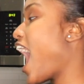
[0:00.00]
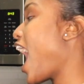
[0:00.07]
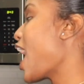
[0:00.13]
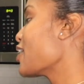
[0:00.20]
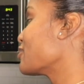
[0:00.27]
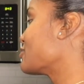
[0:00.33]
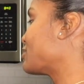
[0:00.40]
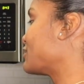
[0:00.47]

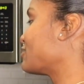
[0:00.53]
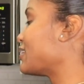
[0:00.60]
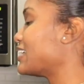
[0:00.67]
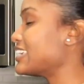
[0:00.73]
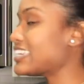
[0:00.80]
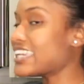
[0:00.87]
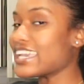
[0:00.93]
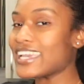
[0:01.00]
I will be
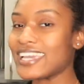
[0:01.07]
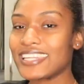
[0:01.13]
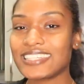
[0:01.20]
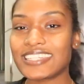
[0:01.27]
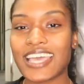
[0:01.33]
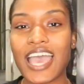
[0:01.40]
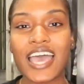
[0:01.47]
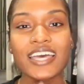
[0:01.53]
making
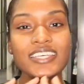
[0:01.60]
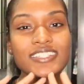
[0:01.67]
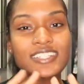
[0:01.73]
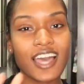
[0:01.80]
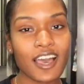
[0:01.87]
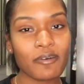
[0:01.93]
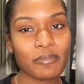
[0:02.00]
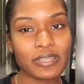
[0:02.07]

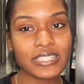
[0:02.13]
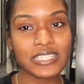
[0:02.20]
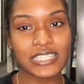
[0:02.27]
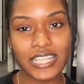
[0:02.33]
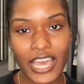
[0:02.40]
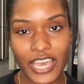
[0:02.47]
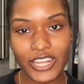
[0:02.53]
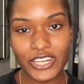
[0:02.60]
salmon
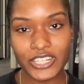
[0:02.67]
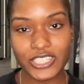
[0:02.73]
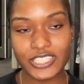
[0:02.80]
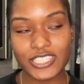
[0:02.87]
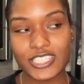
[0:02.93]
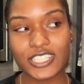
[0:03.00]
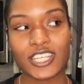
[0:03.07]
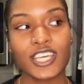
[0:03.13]
sliders.
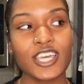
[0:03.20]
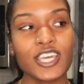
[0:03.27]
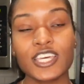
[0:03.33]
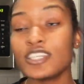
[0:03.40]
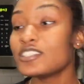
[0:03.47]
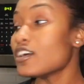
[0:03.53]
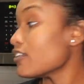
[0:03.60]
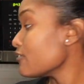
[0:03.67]

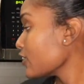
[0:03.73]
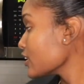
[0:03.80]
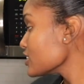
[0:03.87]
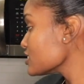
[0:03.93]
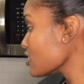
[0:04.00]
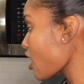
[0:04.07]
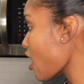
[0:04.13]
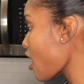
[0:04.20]
So first
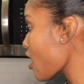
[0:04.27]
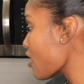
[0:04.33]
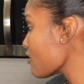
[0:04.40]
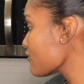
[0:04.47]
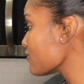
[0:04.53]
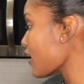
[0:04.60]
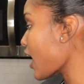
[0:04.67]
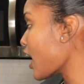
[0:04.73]
off,
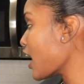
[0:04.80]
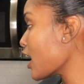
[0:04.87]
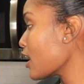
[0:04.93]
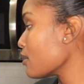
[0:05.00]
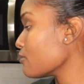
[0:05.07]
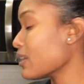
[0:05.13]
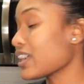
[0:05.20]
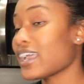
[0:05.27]

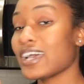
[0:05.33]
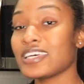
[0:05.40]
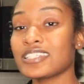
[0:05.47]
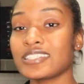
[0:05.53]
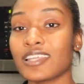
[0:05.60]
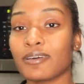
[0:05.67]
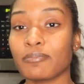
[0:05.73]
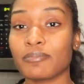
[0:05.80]
I got
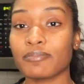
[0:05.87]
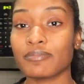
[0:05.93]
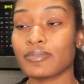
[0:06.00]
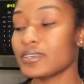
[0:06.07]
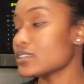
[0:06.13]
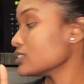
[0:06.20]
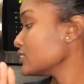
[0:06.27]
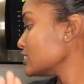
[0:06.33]
some
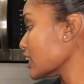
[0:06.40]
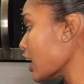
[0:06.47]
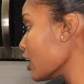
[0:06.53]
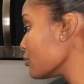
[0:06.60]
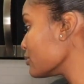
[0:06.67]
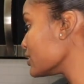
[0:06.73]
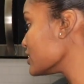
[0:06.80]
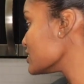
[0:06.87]

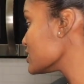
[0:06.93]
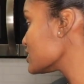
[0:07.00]
salmon,